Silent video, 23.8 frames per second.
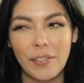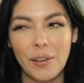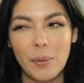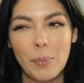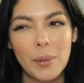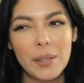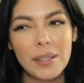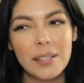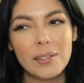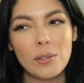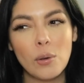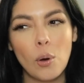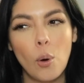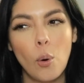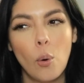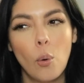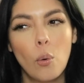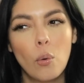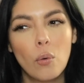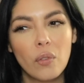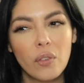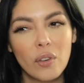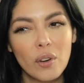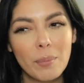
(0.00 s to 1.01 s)
I put this
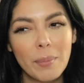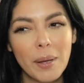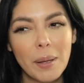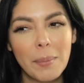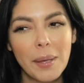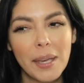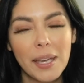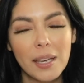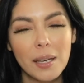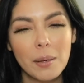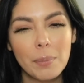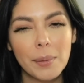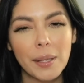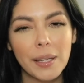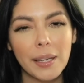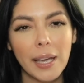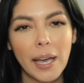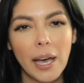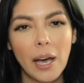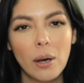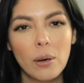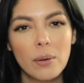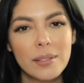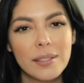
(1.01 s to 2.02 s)
over my makeup, like
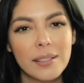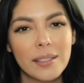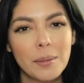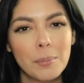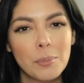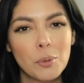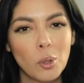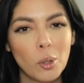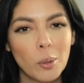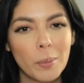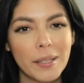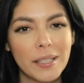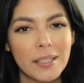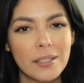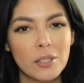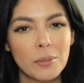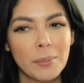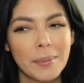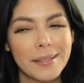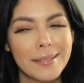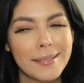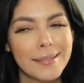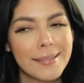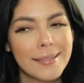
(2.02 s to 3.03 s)
how is it absorbing into
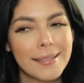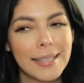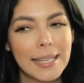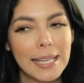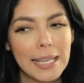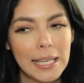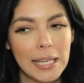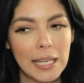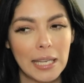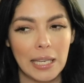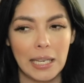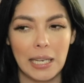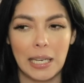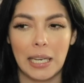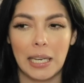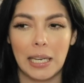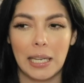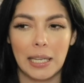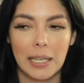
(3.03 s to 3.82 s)
my skin?